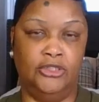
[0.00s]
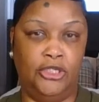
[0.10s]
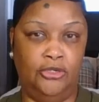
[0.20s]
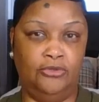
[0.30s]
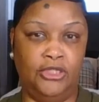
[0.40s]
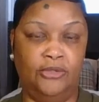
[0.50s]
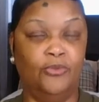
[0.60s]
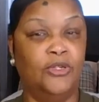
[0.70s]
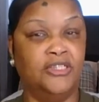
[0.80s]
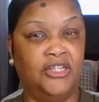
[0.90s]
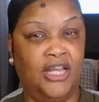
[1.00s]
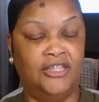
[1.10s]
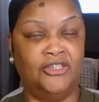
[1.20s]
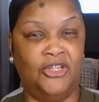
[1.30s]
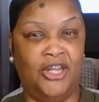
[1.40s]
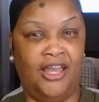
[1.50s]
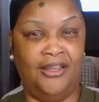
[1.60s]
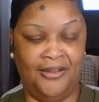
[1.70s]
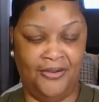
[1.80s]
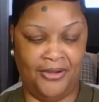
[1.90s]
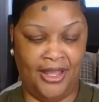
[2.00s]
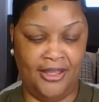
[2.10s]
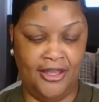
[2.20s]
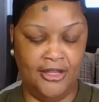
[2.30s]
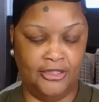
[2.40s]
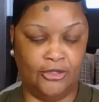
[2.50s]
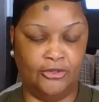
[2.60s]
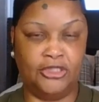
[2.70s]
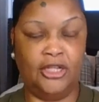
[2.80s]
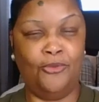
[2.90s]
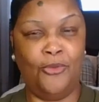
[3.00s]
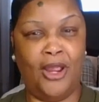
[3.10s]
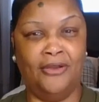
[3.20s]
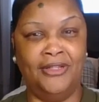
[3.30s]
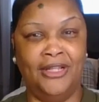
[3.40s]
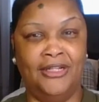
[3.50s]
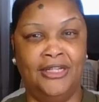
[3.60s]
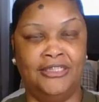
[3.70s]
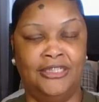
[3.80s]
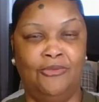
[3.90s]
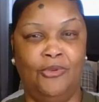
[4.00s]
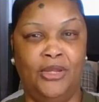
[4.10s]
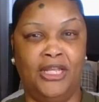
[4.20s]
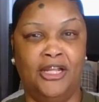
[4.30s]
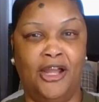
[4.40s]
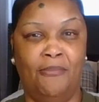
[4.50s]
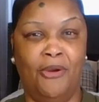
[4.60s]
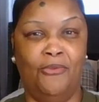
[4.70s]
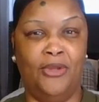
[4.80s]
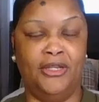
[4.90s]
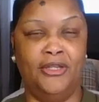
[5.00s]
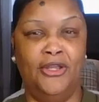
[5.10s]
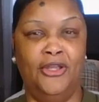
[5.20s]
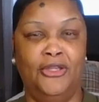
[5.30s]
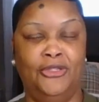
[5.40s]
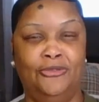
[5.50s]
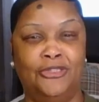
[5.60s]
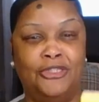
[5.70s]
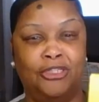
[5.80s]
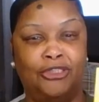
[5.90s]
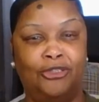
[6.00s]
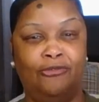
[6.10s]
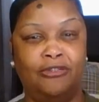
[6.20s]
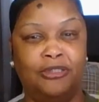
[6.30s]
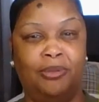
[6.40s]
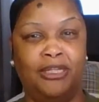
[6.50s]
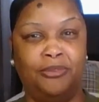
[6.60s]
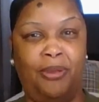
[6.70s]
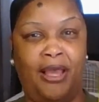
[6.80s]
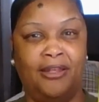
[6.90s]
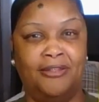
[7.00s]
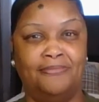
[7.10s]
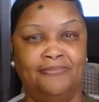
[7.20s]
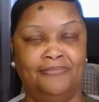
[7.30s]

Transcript: to use it. Well, today's the day, okay? So stick around and let's see what we can come up with using this Juvia's Place palette.